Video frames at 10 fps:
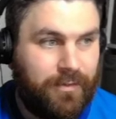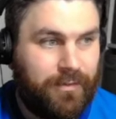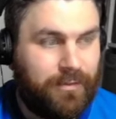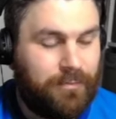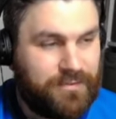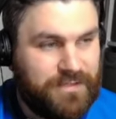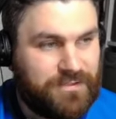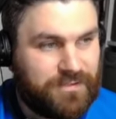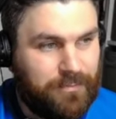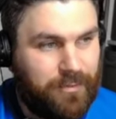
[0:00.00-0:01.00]

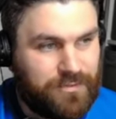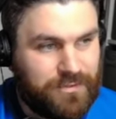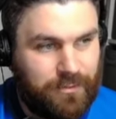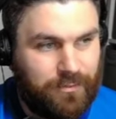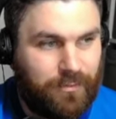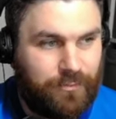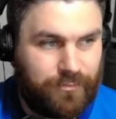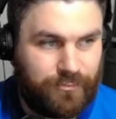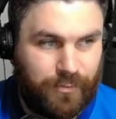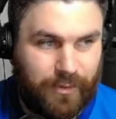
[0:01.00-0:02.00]
Potentially Martin
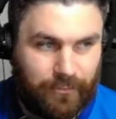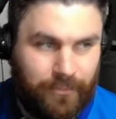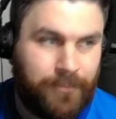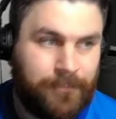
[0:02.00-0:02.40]
O'Connor as well.